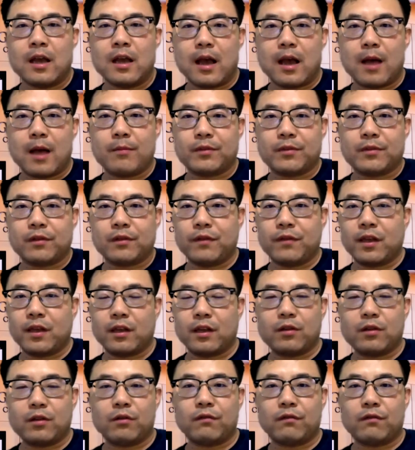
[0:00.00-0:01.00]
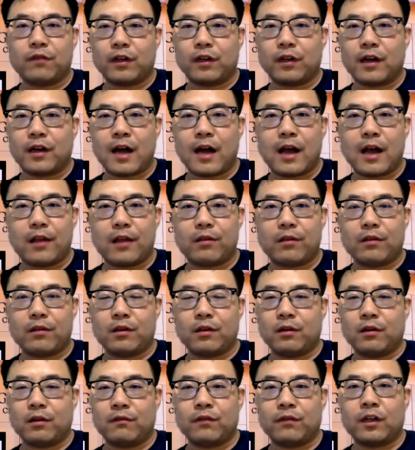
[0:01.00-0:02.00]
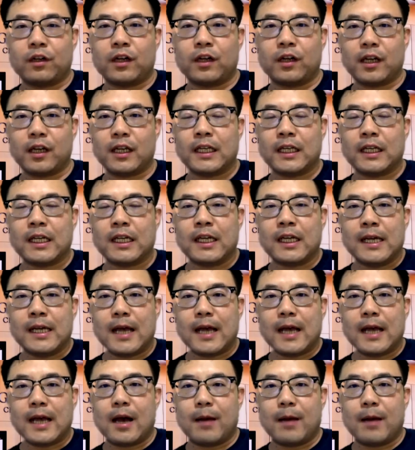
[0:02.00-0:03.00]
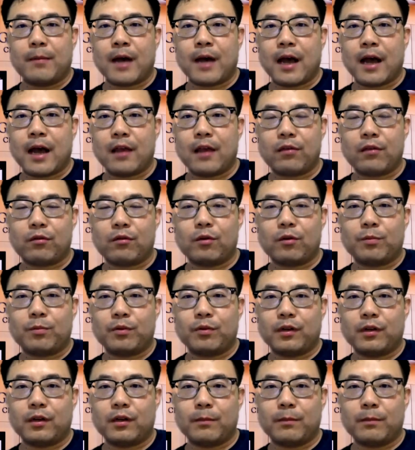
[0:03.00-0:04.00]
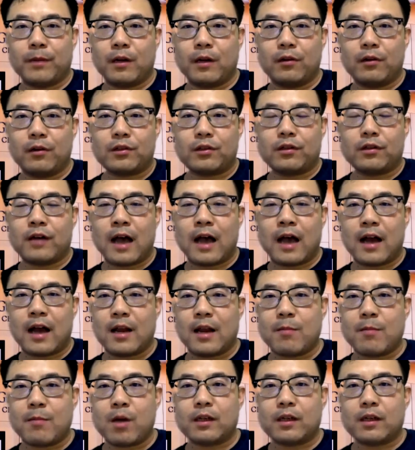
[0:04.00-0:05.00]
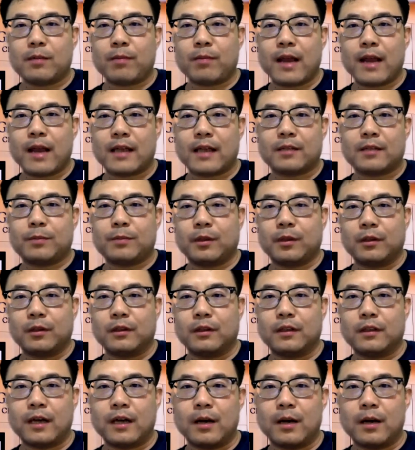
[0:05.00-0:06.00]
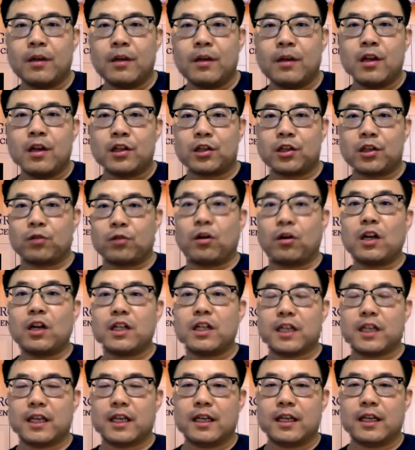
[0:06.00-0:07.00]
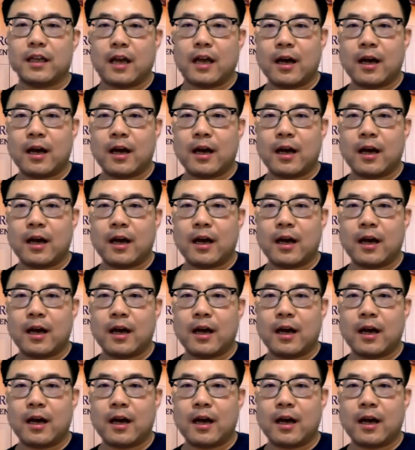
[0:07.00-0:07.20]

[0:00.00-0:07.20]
Um, so, we can do very high, you know, very high throughput, but also highly multiplexable serology